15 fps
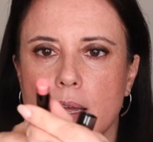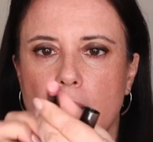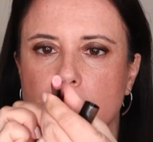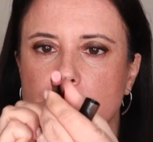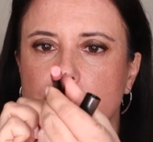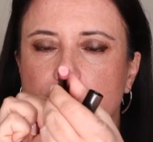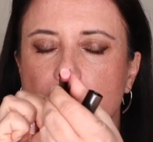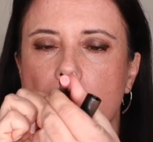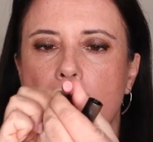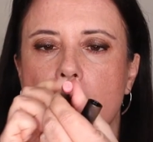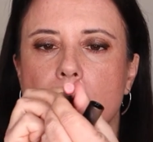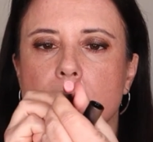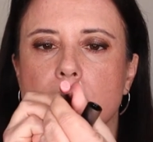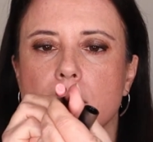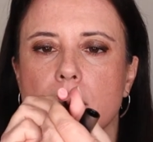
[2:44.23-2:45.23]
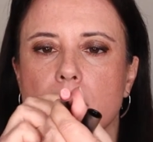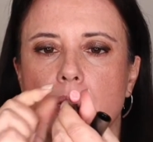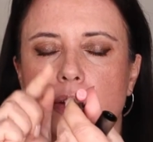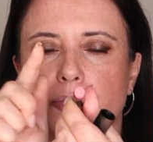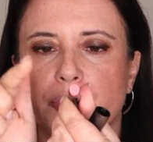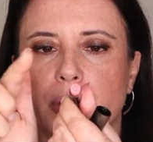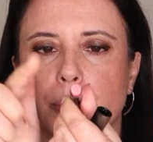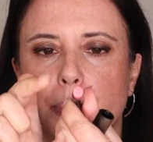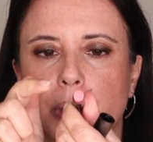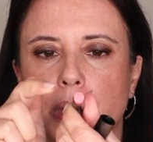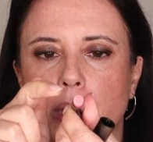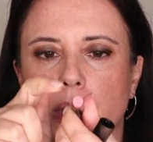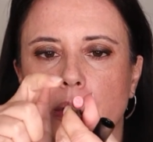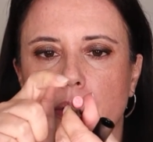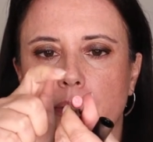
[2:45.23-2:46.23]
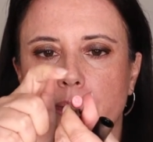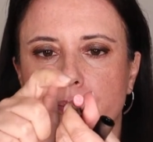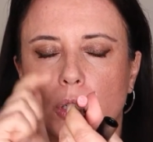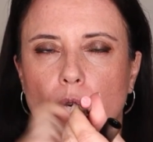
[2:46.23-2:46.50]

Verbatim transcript: and it has V B